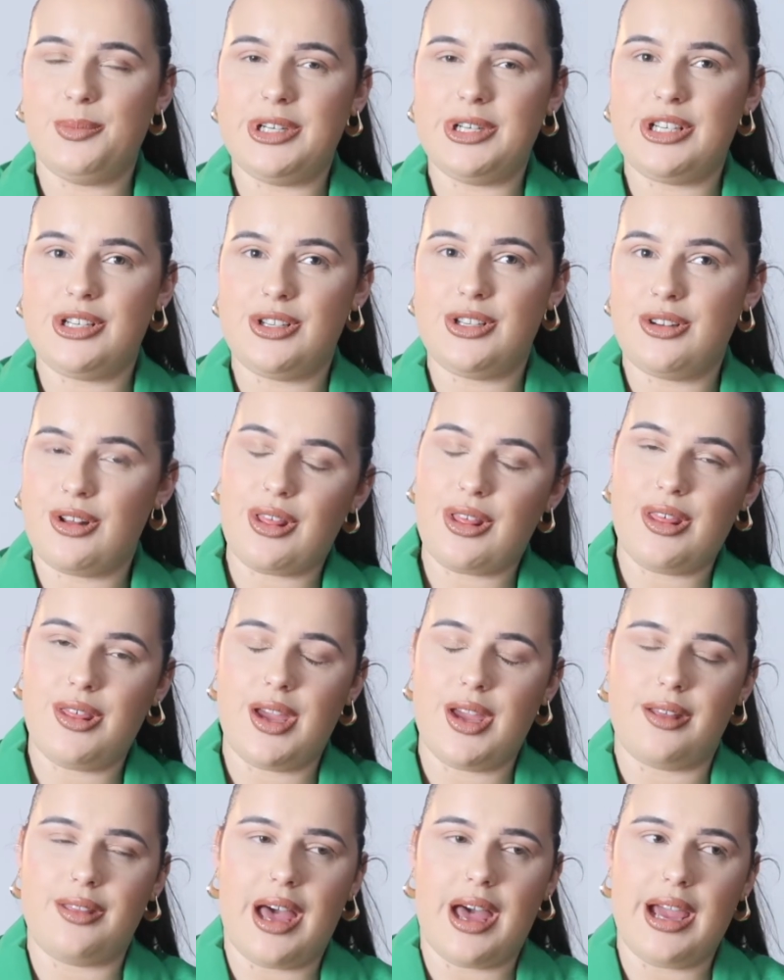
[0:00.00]
which is another
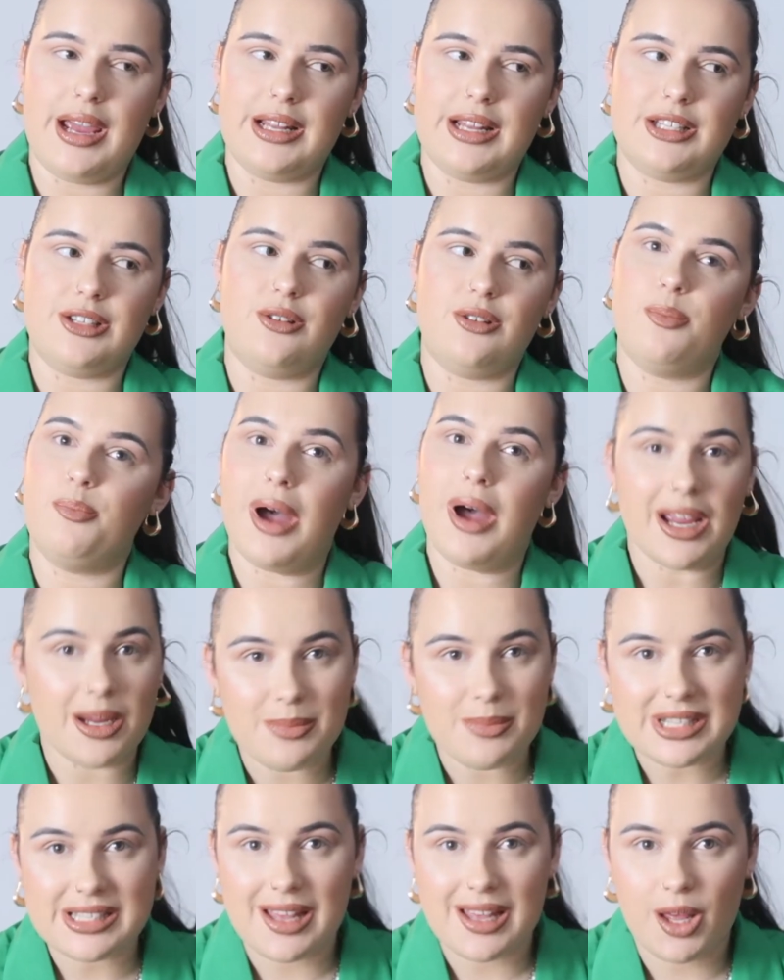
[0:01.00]
thing that I ended up buying
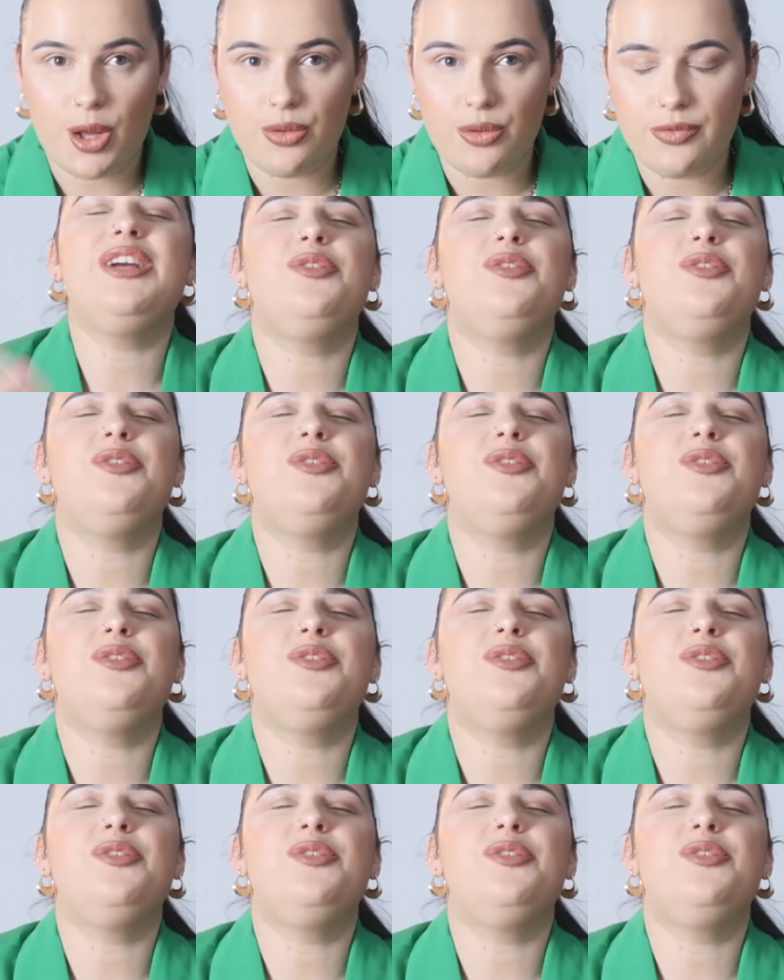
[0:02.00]
myself.